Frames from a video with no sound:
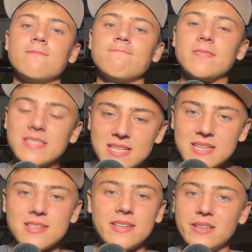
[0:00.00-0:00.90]

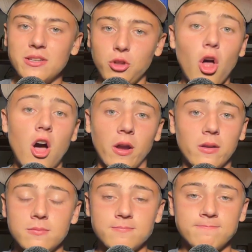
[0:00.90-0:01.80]
season long.
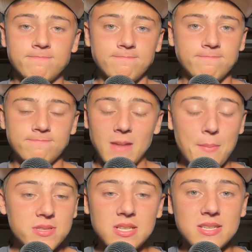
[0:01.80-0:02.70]

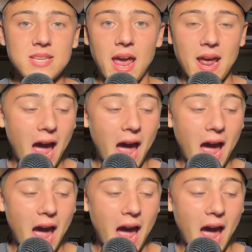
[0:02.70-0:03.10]
I'm just going to say,